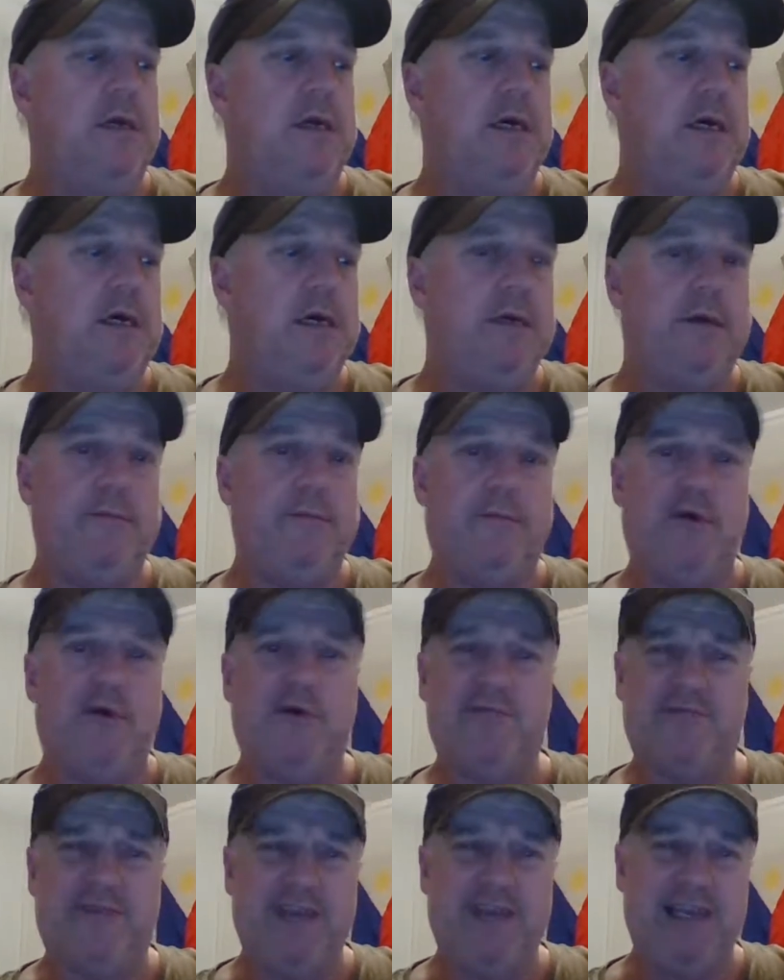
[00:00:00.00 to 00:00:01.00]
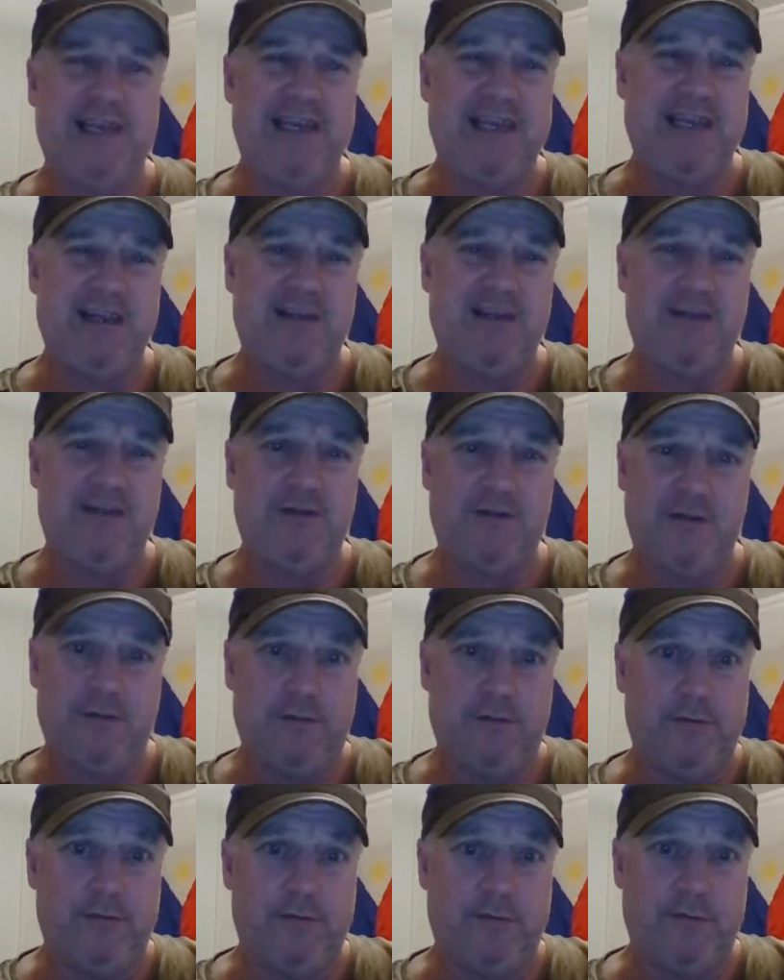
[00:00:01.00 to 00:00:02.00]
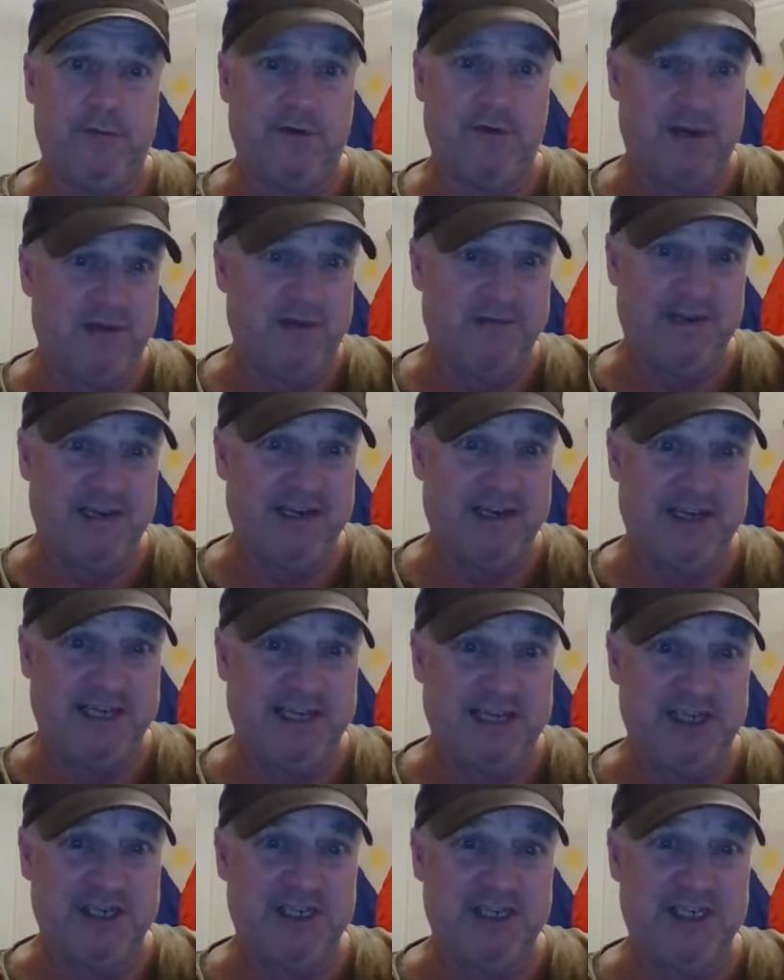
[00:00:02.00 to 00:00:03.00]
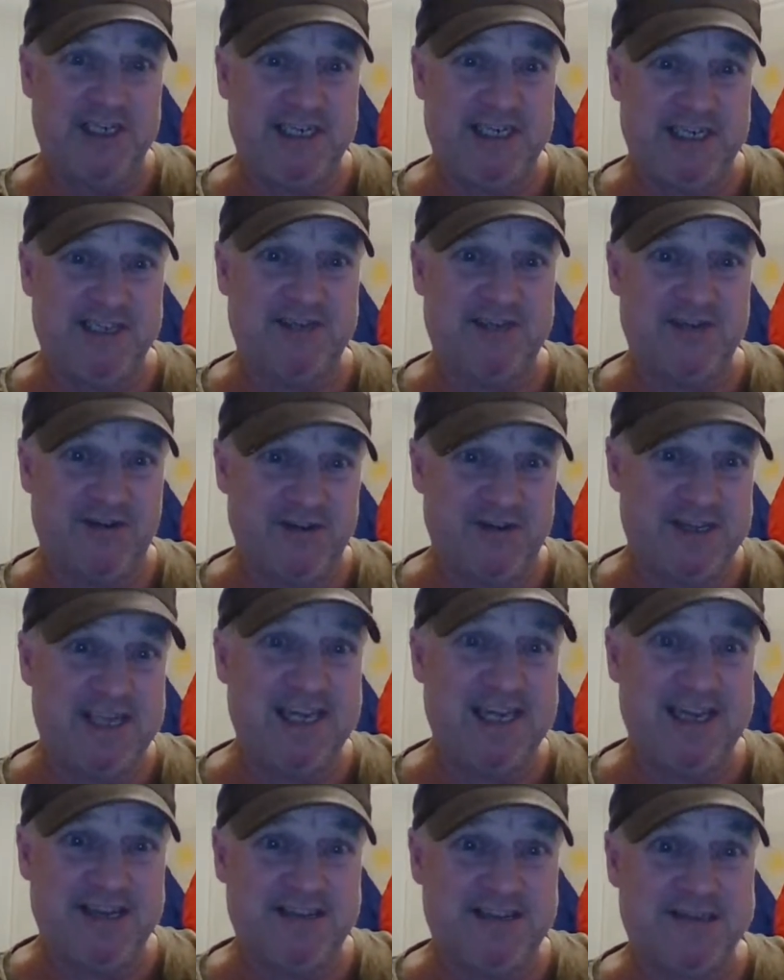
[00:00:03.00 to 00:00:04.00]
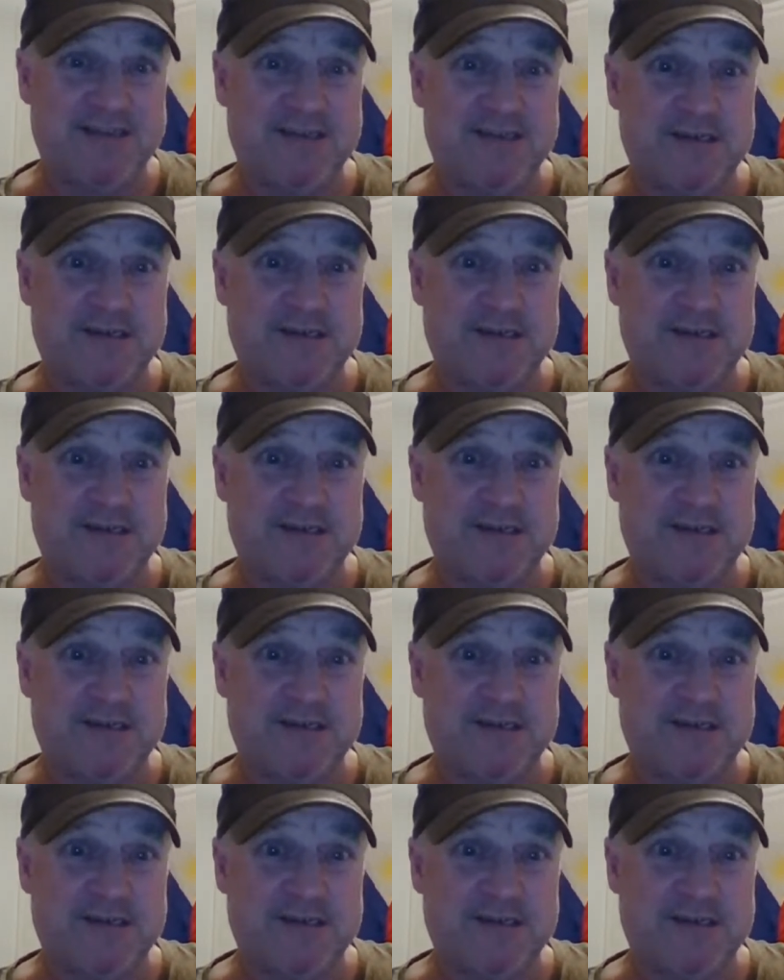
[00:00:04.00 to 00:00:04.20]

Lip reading: I'm thinking not having a kitchen inside the house,